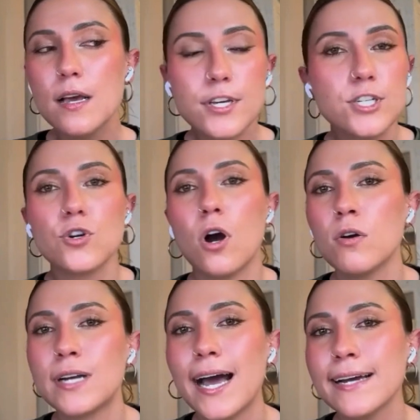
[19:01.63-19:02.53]
these are all
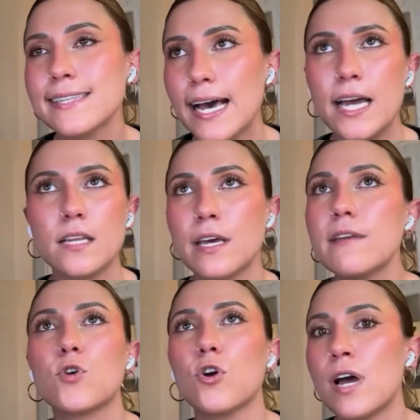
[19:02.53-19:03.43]
guys that
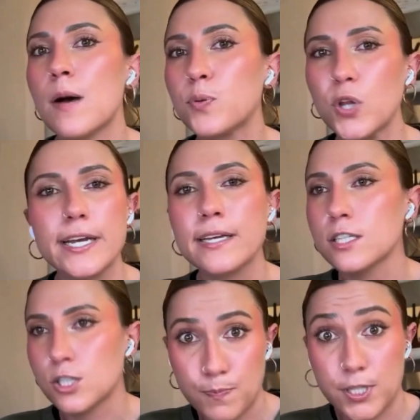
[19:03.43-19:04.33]
they've grown up playing
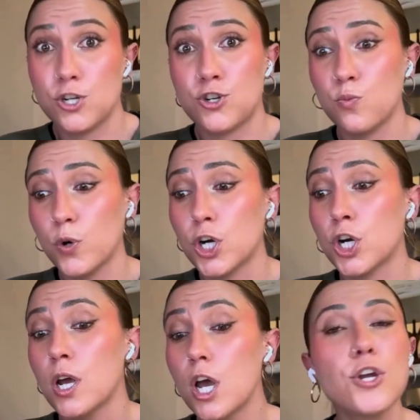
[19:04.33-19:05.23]
this position
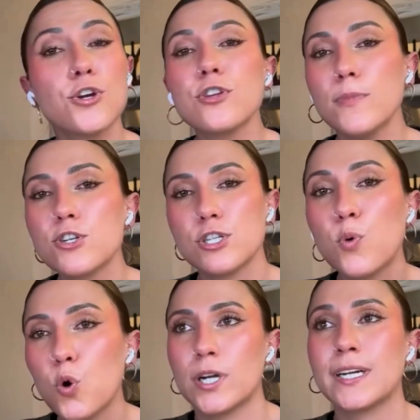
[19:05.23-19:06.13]
where you're the most
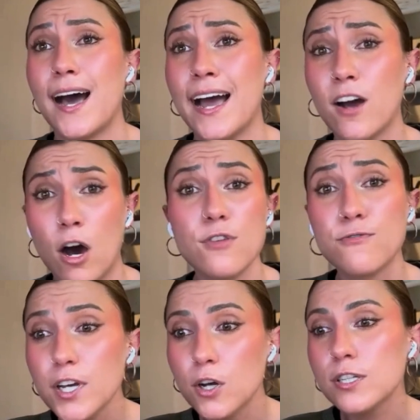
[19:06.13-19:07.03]
important guy on the
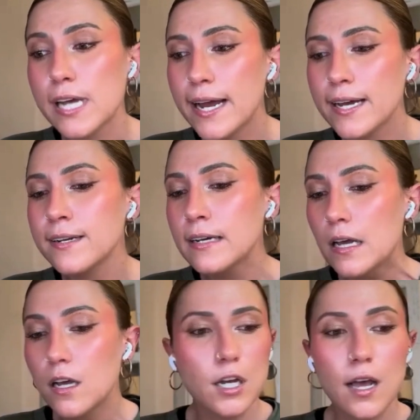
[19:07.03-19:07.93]
field. And
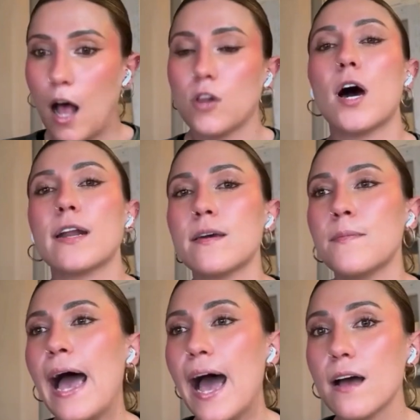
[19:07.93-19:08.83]
a lot of them
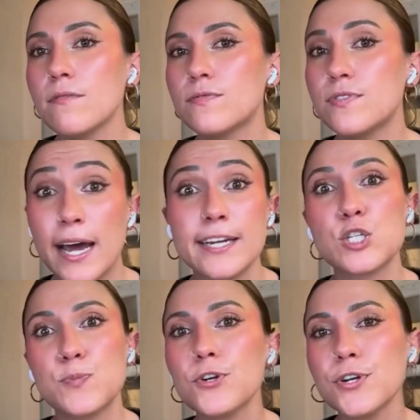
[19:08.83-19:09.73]
have that
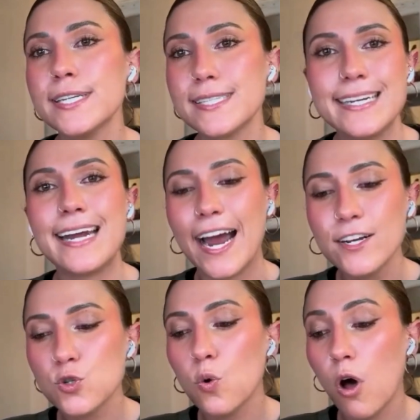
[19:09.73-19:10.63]
experience in high
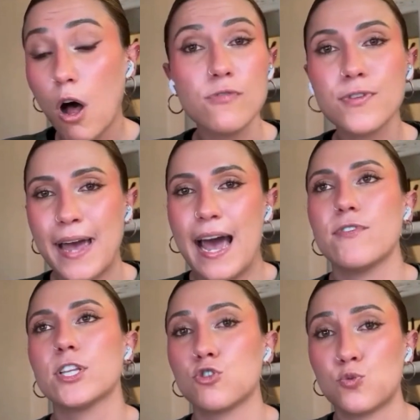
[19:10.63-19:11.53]
school, all of them
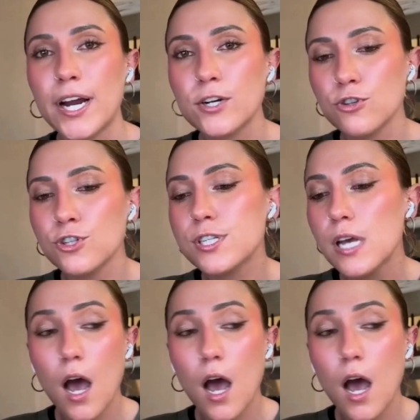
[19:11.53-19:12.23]
having those records